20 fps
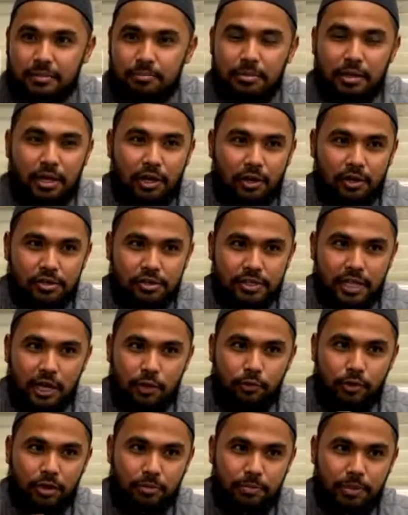because
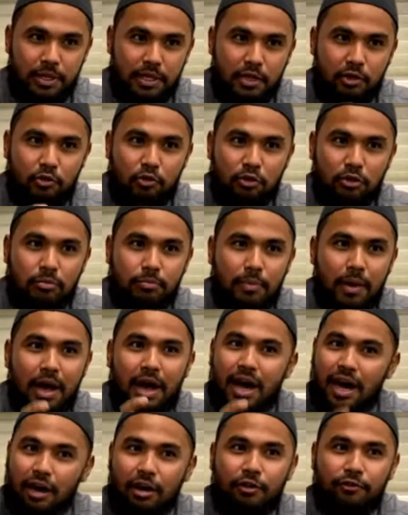there will be the khutbah
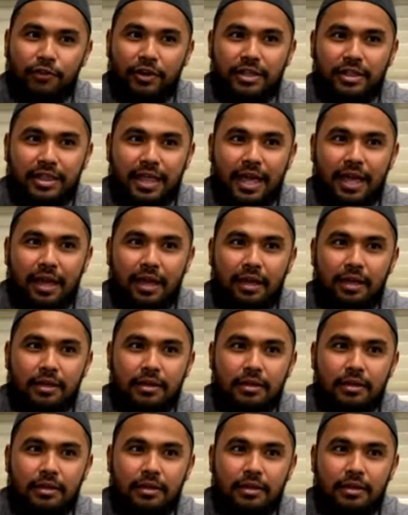Arafah in there.